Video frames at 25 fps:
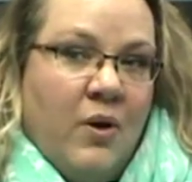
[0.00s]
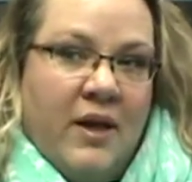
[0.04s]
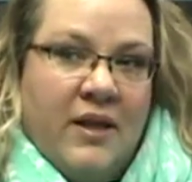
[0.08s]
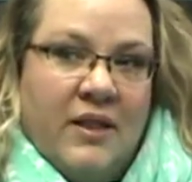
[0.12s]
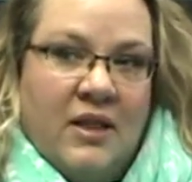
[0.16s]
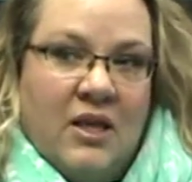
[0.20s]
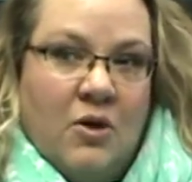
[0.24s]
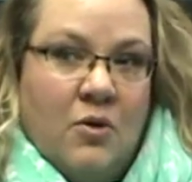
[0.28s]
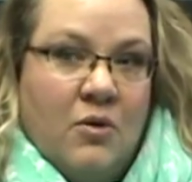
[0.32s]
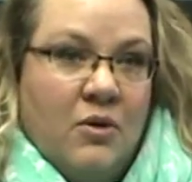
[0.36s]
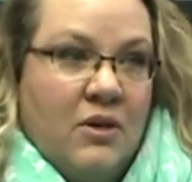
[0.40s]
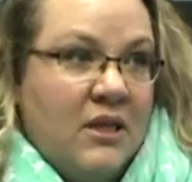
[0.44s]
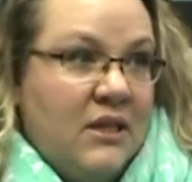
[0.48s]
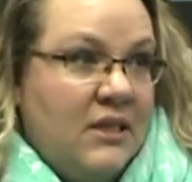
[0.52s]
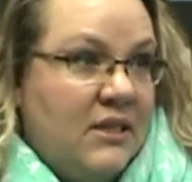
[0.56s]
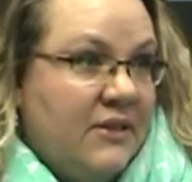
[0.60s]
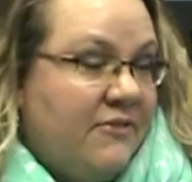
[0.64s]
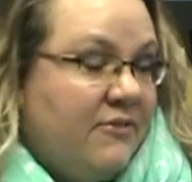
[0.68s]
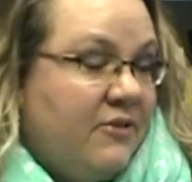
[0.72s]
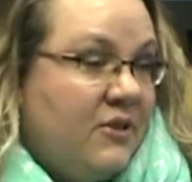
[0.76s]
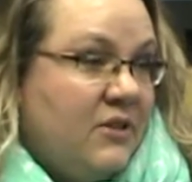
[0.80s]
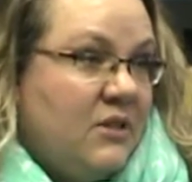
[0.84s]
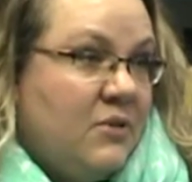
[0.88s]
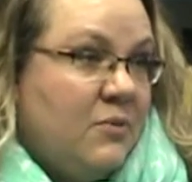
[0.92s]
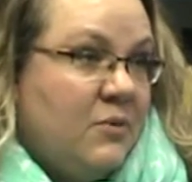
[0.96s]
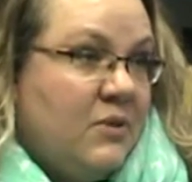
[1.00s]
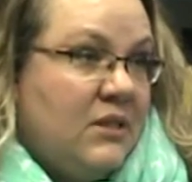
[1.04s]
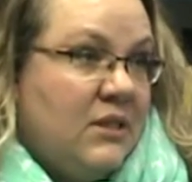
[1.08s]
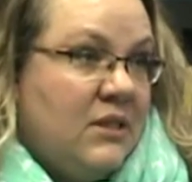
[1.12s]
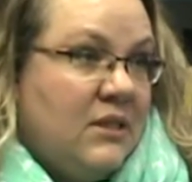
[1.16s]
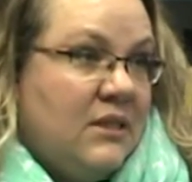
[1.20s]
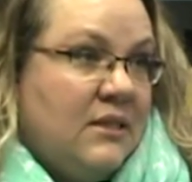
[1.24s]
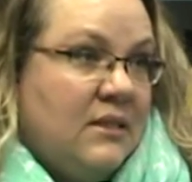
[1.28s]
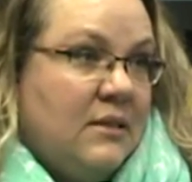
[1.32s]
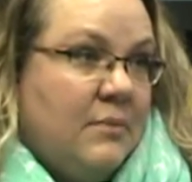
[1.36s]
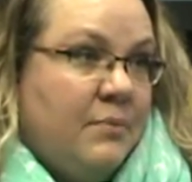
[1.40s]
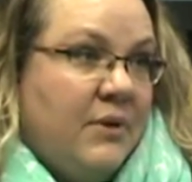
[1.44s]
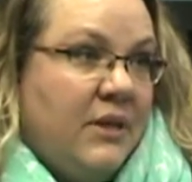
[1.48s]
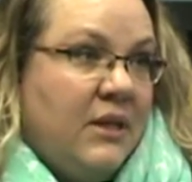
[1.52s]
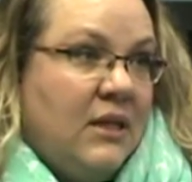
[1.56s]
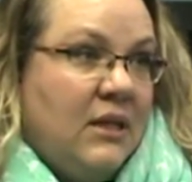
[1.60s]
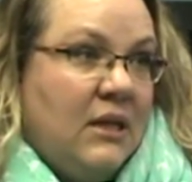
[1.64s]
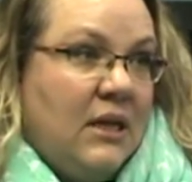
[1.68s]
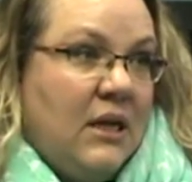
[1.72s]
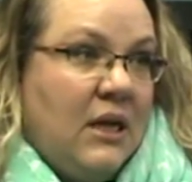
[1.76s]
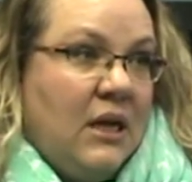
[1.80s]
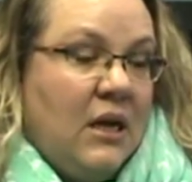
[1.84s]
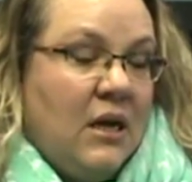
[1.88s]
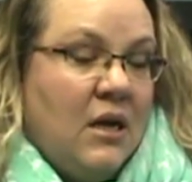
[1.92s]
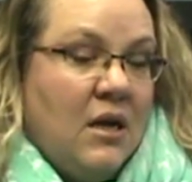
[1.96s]
and the only difference was a
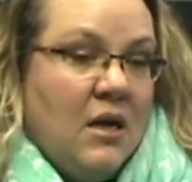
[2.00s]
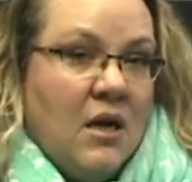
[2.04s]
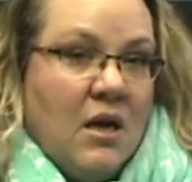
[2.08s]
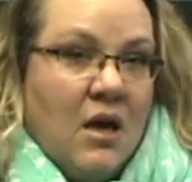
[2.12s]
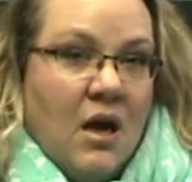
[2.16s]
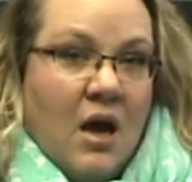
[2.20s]
disability,